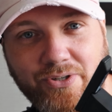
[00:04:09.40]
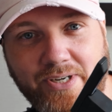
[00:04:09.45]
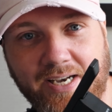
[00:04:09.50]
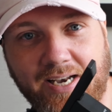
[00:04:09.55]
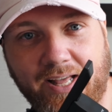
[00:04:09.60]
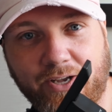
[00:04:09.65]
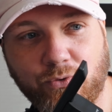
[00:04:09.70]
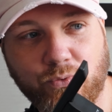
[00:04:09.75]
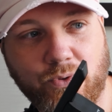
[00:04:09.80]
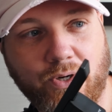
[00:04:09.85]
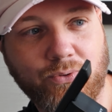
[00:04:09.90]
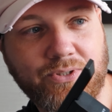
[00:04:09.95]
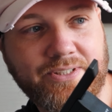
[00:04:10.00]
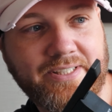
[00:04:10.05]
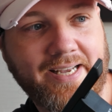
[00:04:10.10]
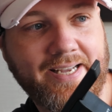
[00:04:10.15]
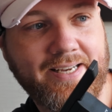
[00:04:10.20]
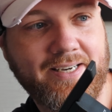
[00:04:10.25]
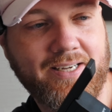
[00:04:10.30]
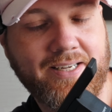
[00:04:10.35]
can like
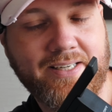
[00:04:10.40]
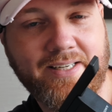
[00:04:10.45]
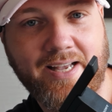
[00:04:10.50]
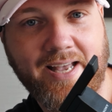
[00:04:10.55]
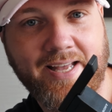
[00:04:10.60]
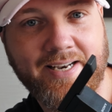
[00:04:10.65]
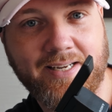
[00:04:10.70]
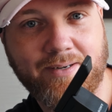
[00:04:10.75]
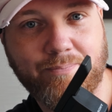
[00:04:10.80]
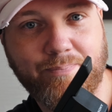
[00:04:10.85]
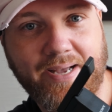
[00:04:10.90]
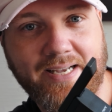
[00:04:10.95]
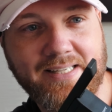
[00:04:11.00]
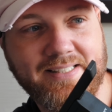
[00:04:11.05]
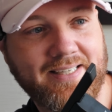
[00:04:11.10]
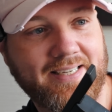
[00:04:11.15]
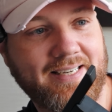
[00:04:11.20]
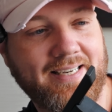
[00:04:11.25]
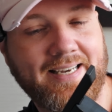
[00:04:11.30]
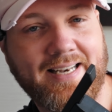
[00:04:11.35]
rotate it and it
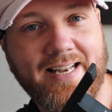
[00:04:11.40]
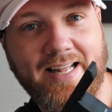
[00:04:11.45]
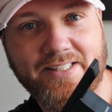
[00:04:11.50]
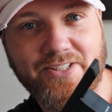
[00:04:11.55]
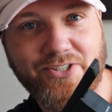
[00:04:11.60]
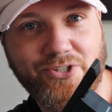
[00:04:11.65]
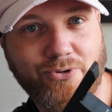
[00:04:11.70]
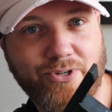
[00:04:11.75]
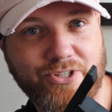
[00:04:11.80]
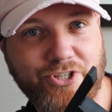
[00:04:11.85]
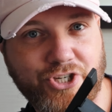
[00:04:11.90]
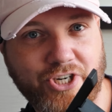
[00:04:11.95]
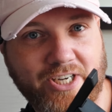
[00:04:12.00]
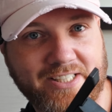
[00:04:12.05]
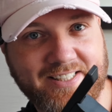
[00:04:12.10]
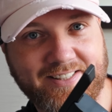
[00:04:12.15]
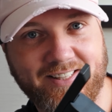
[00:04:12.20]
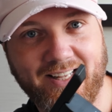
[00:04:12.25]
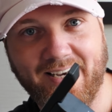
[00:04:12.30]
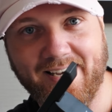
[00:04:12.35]
basically lets you
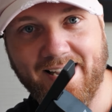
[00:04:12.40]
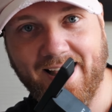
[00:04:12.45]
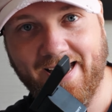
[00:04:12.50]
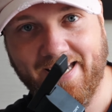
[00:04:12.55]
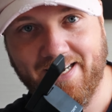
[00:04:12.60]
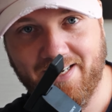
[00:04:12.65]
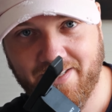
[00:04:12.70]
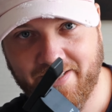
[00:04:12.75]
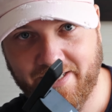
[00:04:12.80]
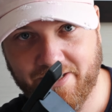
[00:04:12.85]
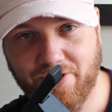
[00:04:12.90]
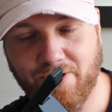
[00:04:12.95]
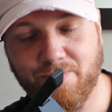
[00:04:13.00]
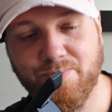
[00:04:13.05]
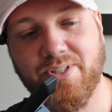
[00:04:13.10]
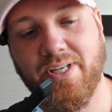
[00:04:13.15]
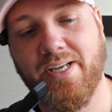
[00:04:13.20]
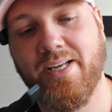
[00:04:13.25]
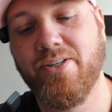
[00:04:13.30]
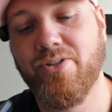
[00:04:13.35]
adjust the light that
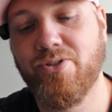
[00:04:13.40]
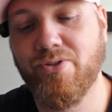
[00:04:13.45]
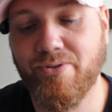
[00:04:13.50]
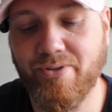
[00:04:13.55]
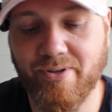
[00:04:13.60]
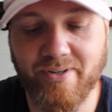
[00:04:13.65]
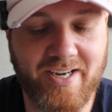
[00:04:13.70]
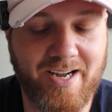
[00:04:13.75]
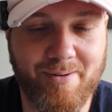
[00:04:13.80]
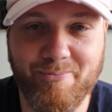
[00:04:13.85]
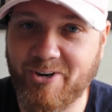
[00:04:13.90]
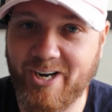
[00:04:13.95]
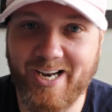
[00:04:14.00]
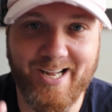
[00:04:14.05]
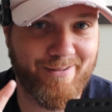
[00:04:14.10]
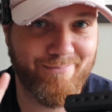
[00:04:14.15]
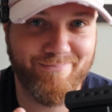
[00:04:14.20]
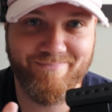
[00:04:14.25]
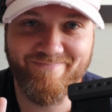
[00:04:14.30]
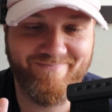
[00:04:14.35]
comes into your
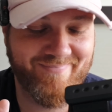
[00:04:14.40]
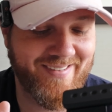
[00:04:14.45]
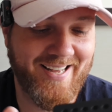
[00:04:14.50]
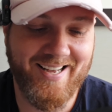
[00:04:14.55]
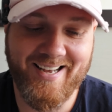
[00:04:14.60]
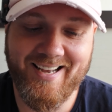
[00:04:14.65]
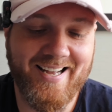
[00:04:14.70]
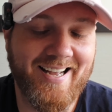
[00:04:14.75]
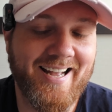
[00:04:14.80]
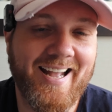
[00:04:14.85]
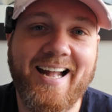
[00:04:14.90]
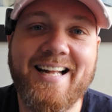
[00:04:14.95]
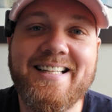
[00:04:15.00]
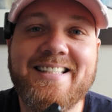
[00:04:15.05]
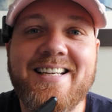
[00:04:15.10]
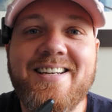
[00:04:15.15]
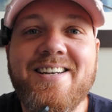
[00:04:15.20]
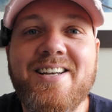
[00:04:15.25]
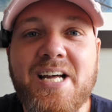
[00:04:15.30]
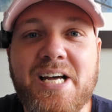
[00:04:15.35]
camera. It's
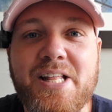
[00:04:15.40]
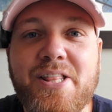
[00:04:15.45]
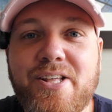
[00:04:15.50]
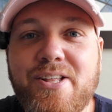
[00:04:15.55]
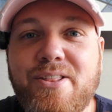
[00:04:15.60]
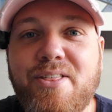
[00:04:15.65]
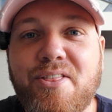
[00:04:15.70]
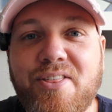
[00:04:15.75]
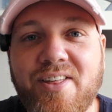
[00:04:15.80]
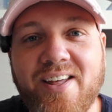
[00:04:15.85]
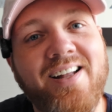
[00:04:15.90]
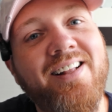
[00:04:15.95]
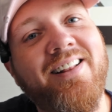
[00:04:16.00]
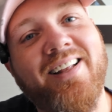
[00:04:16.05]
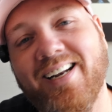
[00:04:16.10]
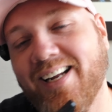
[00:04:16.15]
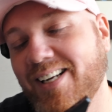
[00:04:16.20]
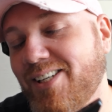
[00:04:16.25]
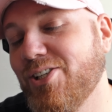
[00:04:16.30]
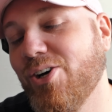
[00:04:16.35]
another thing
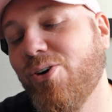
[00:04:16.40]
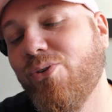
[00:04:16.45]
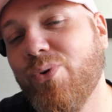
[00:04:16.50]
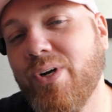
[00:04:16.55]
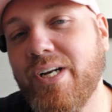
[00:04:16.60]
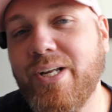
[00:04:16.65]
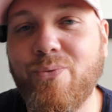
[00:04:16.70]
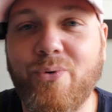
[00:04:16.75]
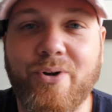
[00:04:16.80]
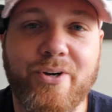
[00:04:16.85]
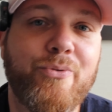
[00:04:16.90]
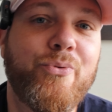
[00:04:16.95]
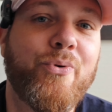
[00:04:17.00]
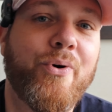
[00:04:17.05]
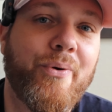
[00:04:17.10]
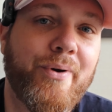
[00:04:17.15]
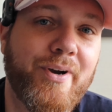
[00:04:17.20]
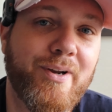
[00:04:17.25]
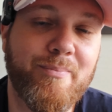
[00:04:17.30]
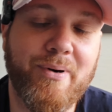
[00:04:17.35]
that I don't really want to
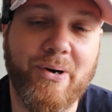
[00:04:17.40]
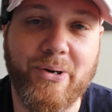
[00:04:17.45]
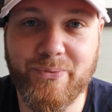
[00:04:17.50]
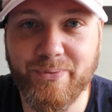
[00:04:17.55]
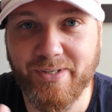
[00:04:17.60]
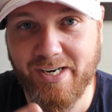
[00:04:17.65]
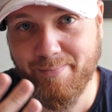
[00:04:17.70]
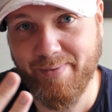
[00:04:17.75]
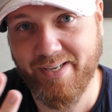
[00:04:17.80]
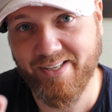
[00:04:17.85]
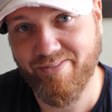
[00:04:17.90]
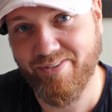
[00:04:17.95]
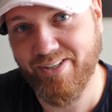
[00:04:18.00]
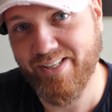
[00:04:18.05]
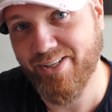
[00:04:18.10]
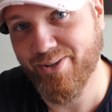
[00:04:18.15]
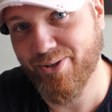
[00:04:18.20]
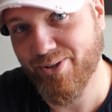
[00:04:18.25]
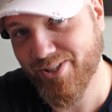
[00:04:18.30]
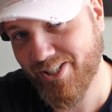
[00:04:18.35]
worry about when I make
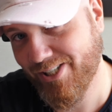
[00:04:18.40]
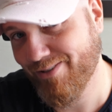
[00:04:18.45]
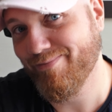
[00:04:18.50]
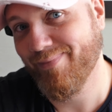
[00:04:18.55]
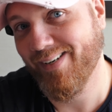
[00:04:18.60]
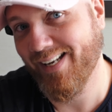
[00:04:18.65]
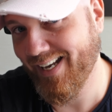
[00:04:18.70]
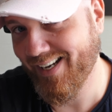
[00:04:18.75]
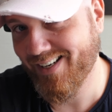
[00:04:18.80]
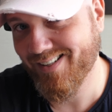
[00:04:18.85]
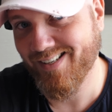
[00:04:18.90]
videos like